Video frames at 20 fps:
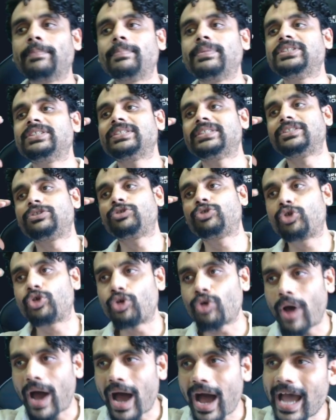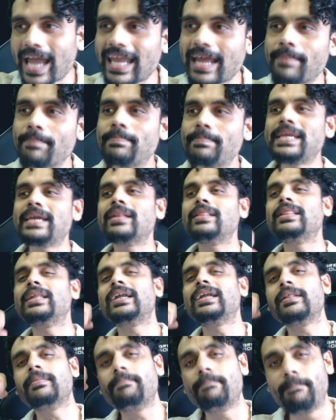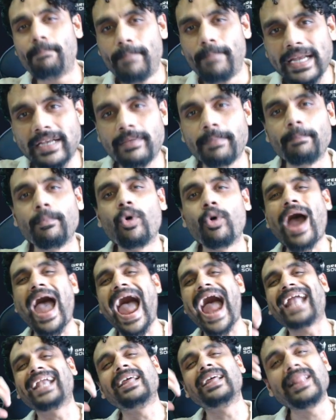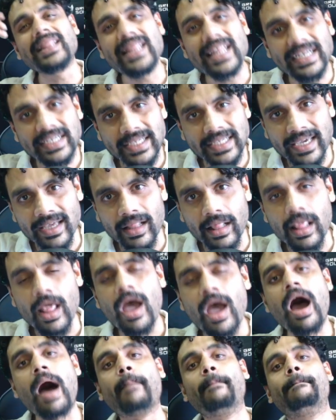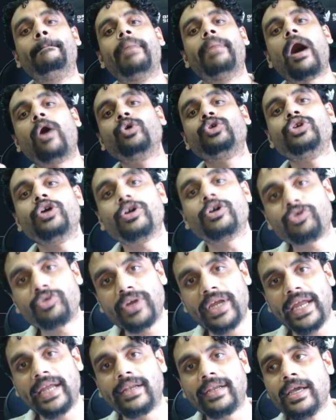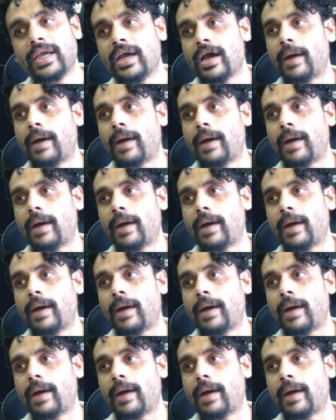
but just try and be a little bit more analytical about your trade,